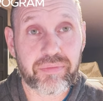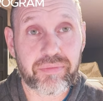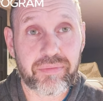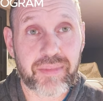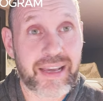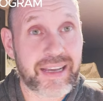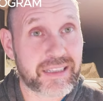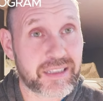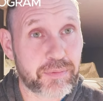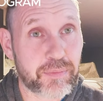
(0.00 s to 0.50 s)

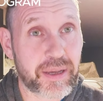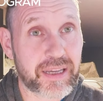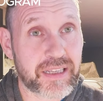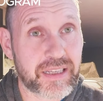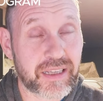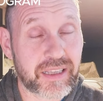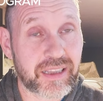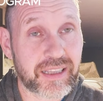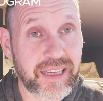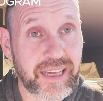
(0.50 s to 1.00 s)
that's
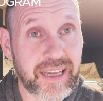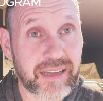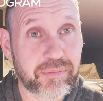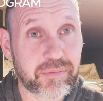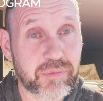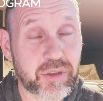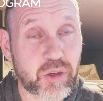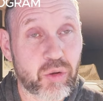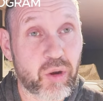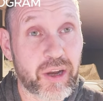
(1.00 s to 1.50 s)
basically
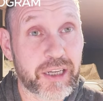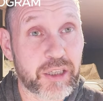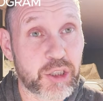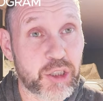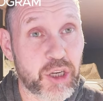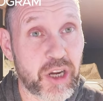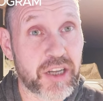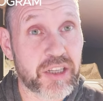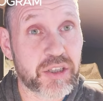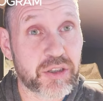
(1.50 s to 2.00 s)
it. So I
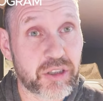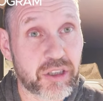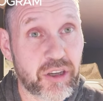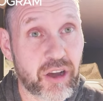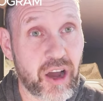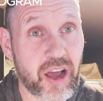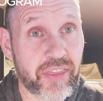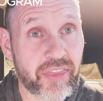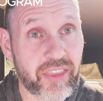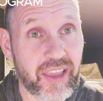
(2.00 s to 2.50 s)
just
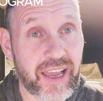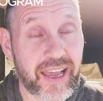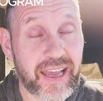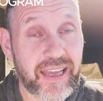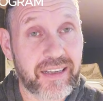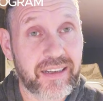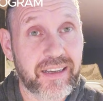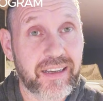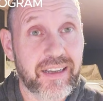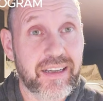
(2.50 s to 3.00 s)
got
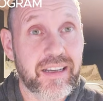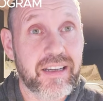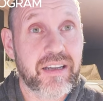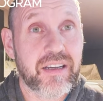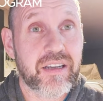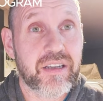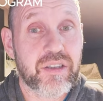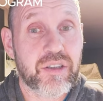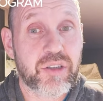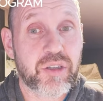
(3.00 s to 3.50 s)
that.
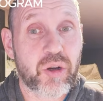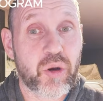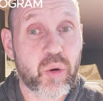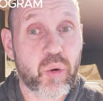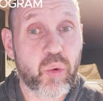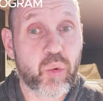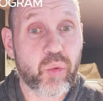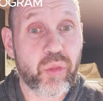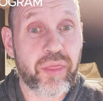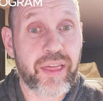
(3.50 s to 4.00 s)

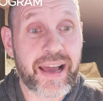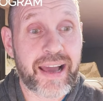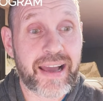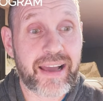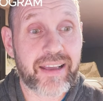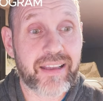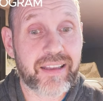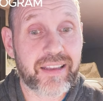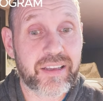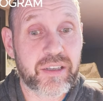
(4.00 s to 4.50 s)
So
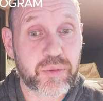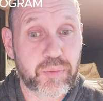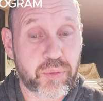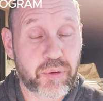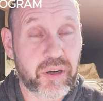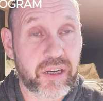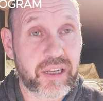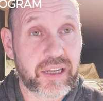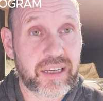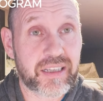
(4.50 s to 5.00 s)
that is
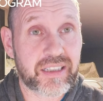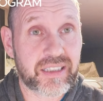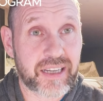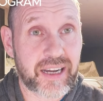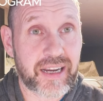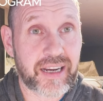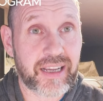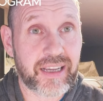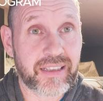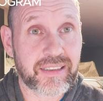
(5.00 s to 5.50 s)
pretty
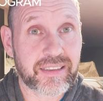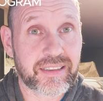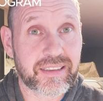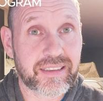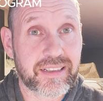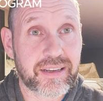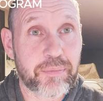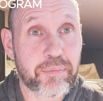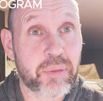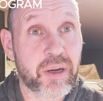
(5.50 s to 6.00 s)
exciting,
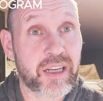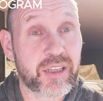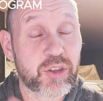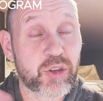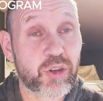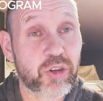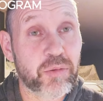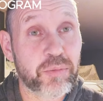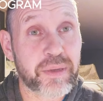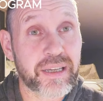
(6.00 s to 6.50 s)
but it
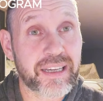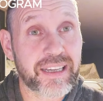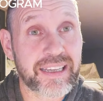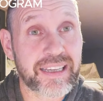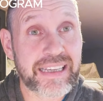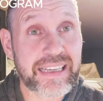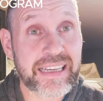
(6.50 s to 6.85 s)
took me